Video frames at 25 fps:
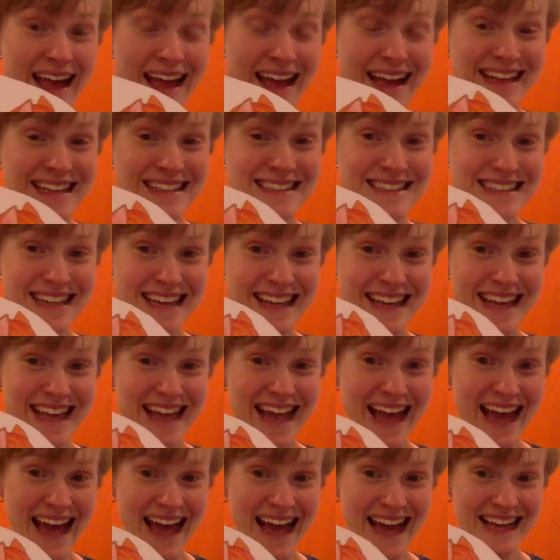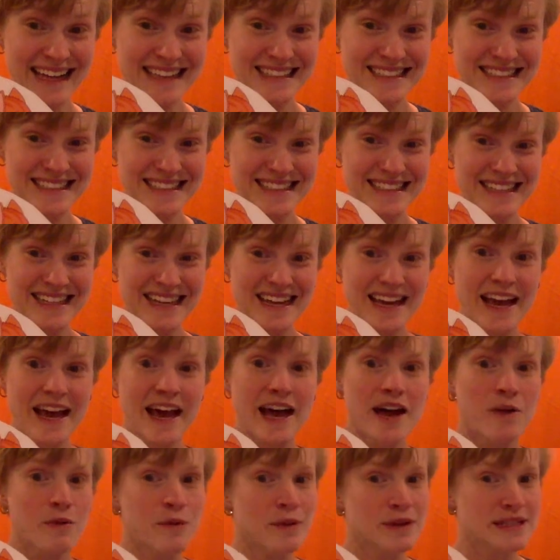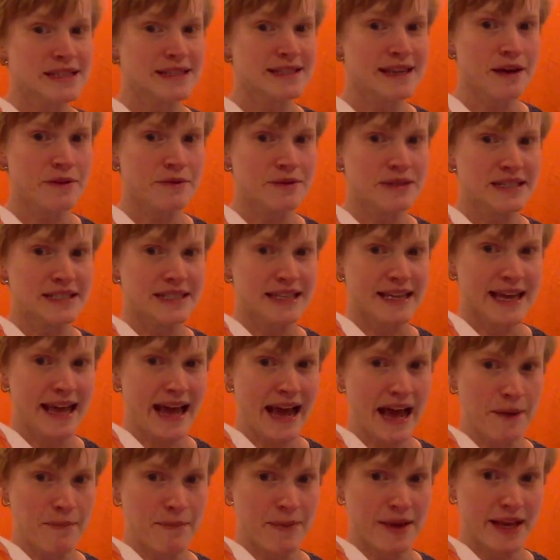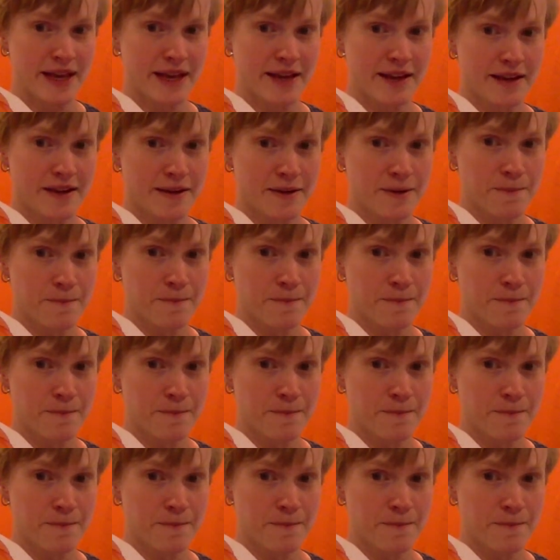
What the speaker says: It's a cat. And what sound does a cat make?